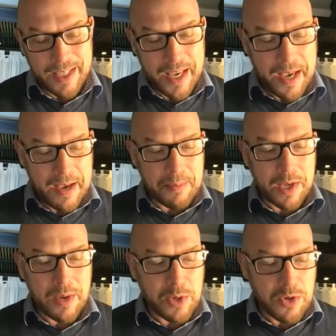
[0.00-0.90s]

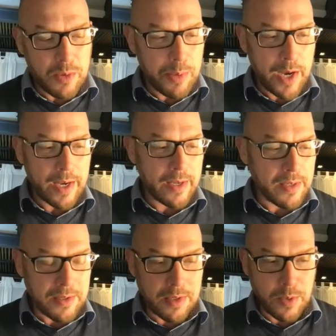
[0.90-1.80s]
Can we do a pilot?
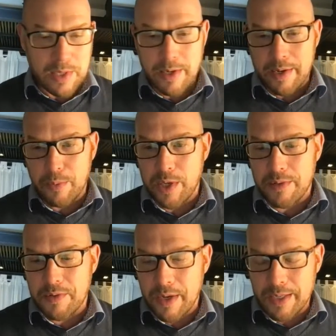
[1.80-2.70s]
And 6 weeks later, we had
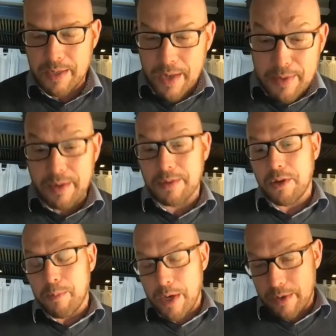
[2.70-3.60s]
signed another
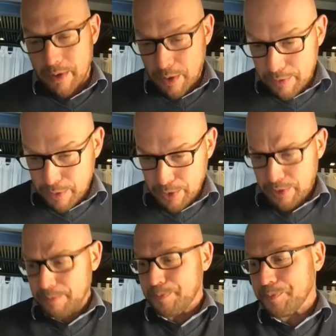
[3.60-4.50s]
top 100 golf
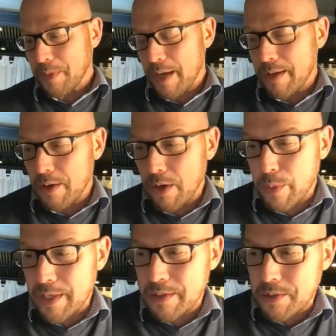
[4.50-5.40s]
course. And on
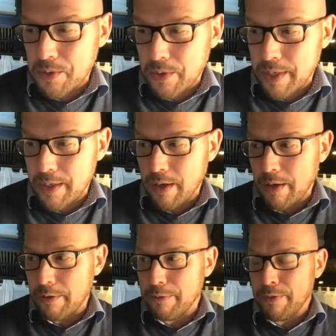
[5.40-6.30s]
went the story
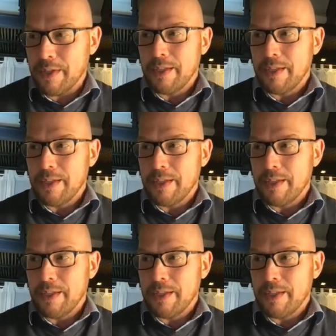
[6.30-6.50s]
of